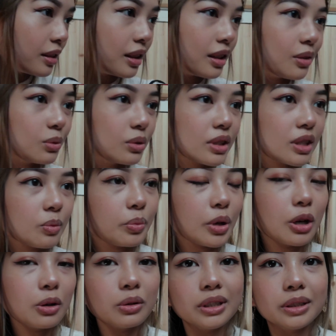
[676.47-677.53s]
there was a
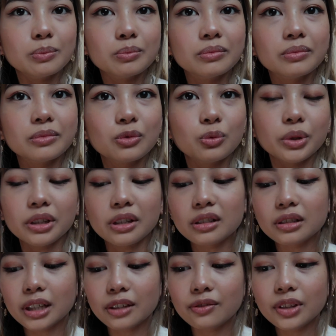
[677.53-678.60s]
poem. We
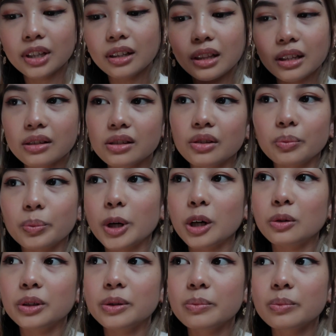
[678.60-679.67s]
got given a list of
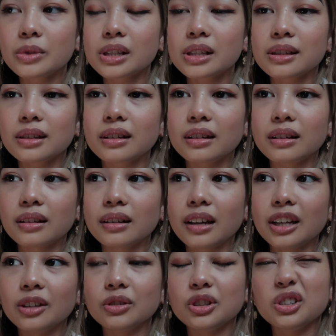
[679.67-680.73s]
poems
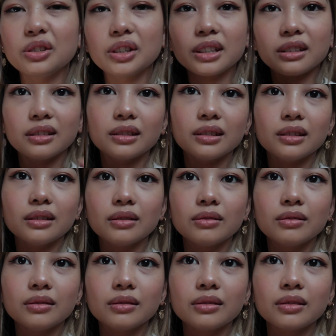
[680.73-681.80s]
and you can
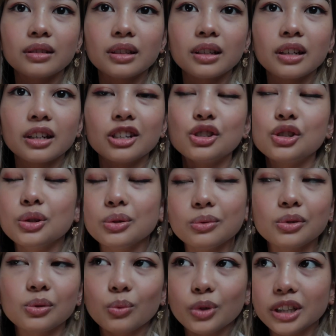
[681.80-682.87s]

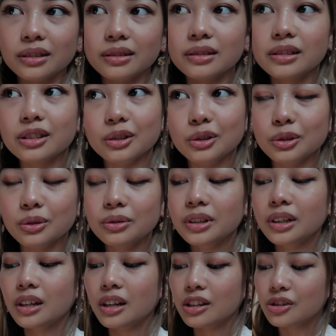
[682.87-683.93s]
choose one to do.
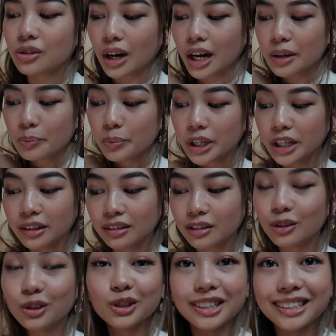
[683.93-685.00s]
So I
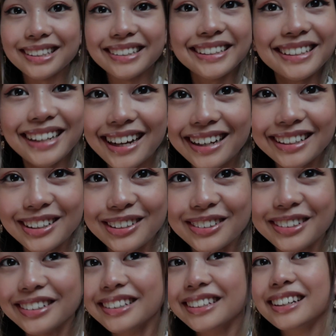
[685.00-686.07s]
picked On the Ning Nang
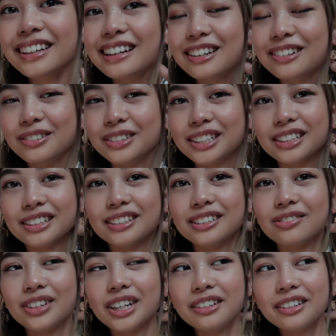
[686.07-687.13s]
Nong, which
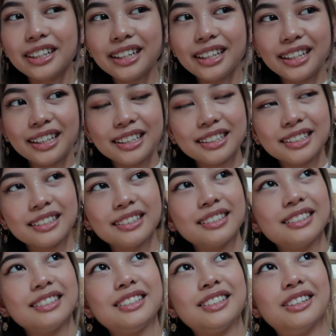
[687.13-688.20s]
is very,
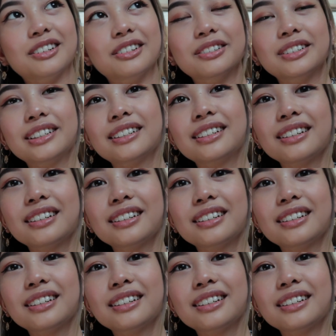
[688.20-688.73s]
you know,